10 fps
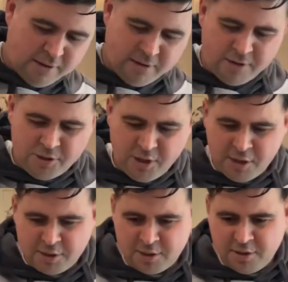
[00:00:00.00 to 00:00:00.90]
there she
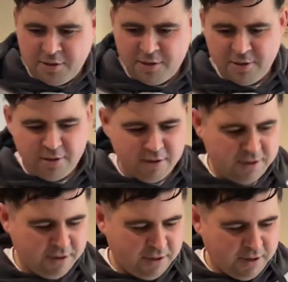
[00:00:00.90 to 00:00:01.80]
is.
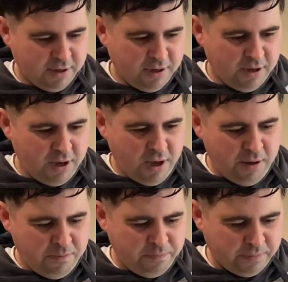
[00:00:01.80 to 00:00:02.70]

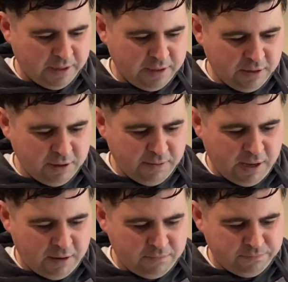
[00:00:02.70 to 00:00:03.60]
I'm going to give that
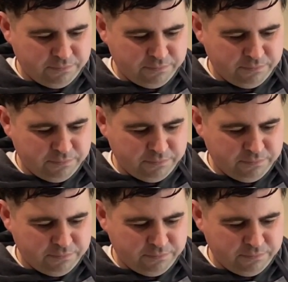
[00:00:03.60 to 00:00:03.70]
a